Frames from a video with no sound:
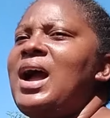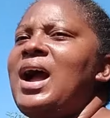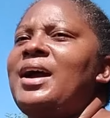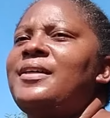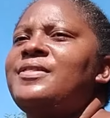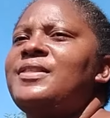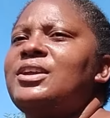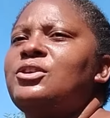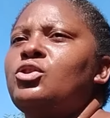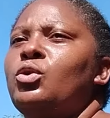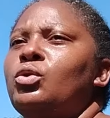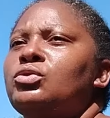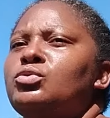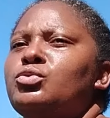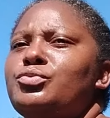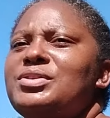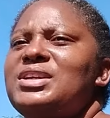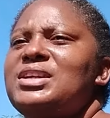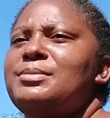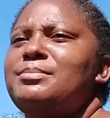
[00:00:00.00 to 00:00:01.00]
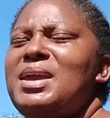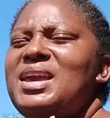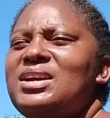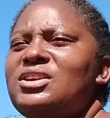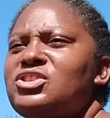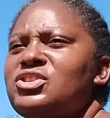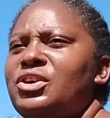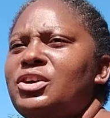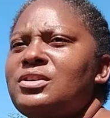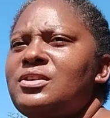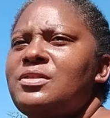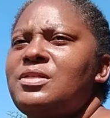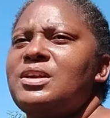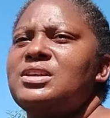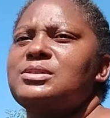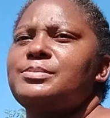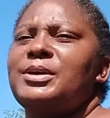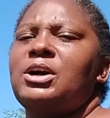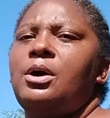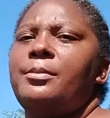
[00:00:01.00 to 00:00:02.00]
and they don't really make certain
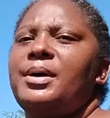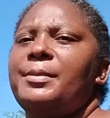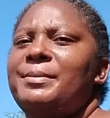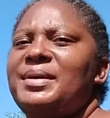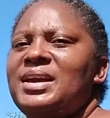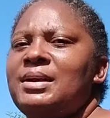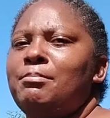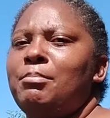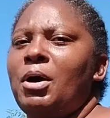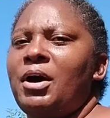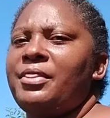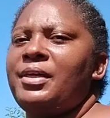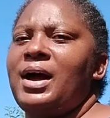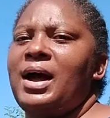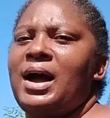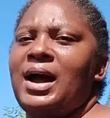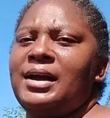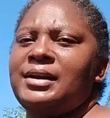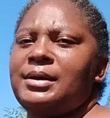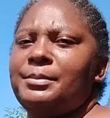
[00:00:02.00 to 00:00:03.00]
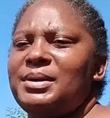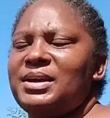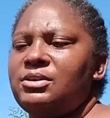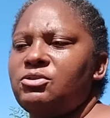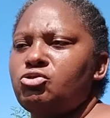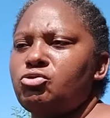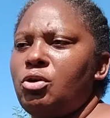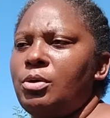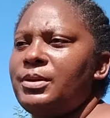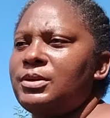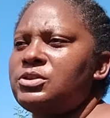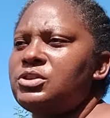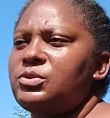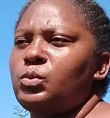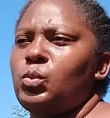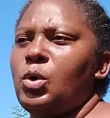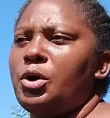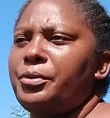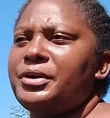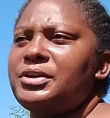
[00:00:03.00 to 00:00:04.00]
things become a big bother and a big trouble to
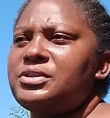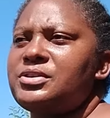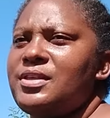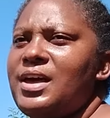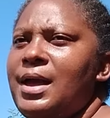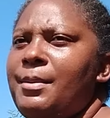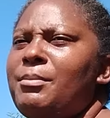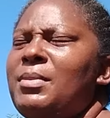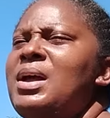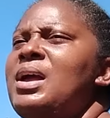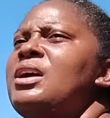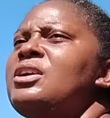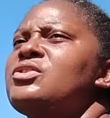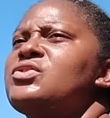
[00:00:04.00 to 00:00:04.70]
worry to them,